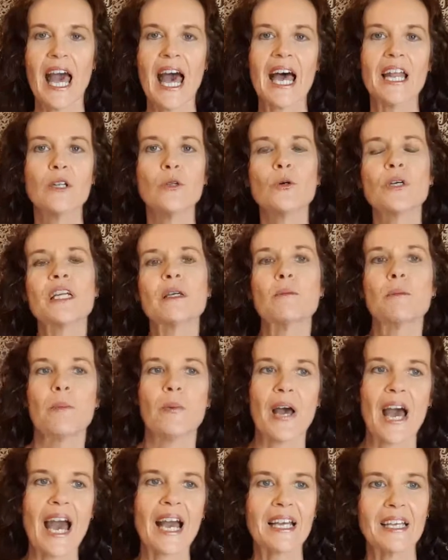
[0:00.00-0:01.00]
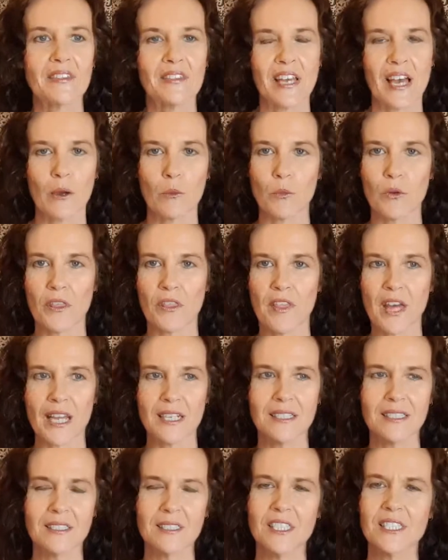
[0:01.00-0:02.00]
And looking back at that with
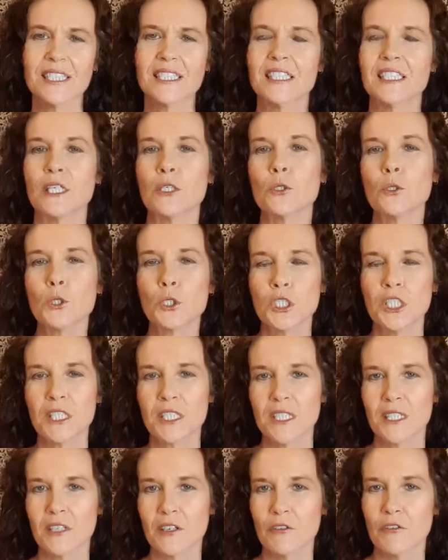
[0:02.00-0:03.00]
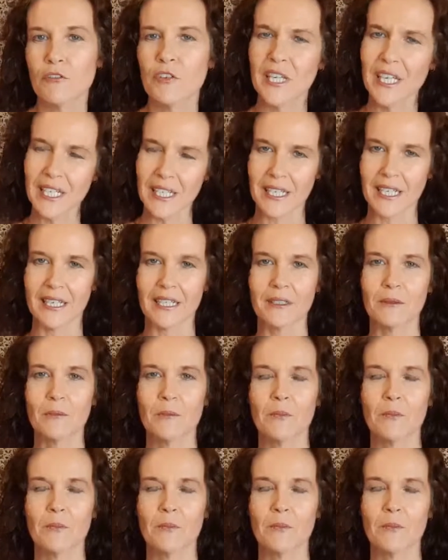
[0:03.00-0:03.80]
that nostalgic feeling